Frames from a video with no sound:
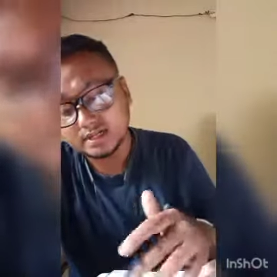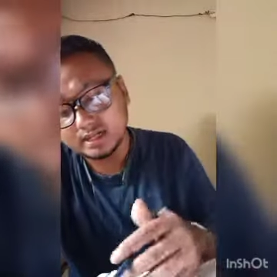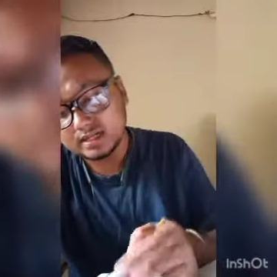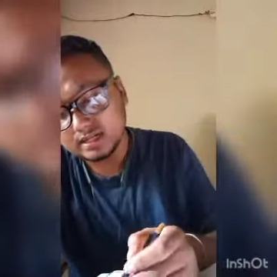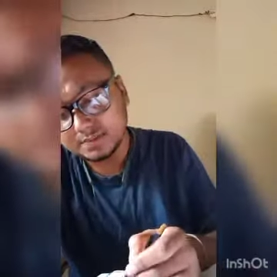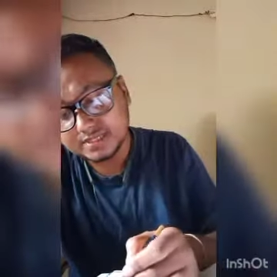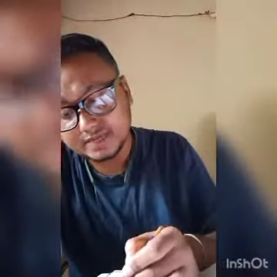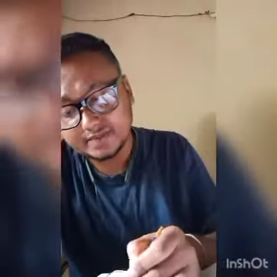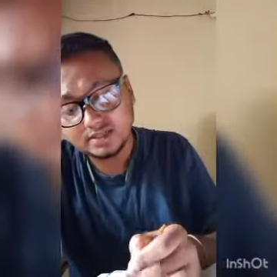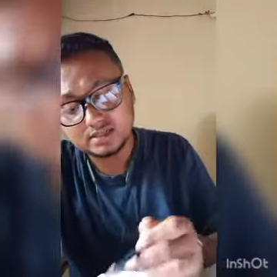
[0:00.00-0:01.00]
done. Number
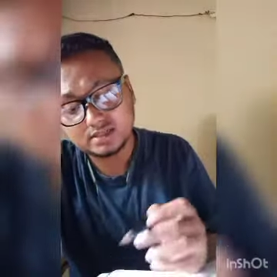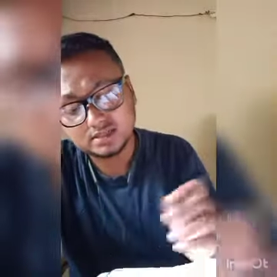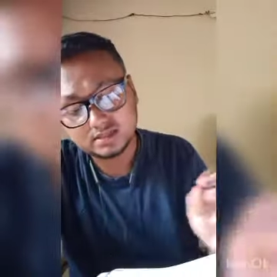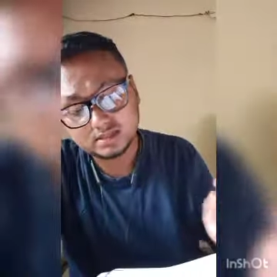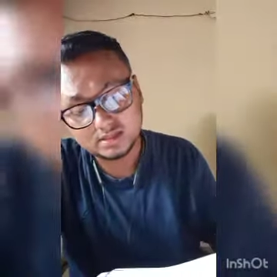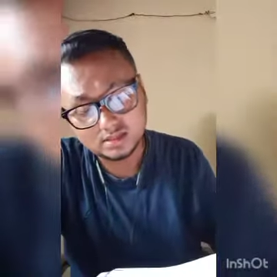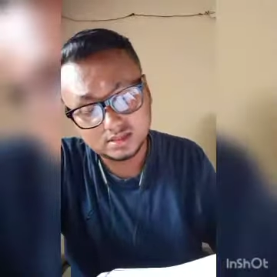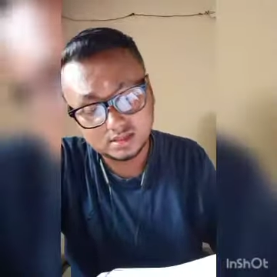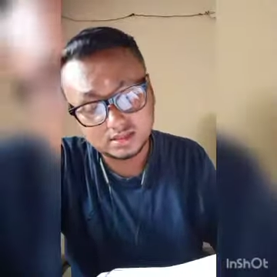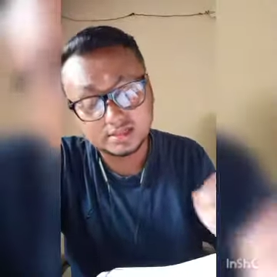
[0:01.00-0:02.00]
7.
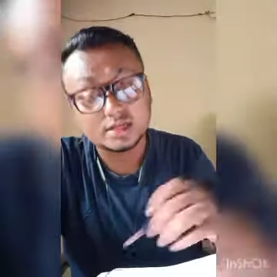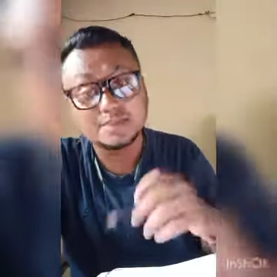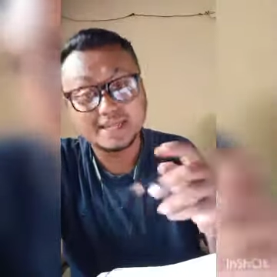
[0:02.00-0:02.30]
The term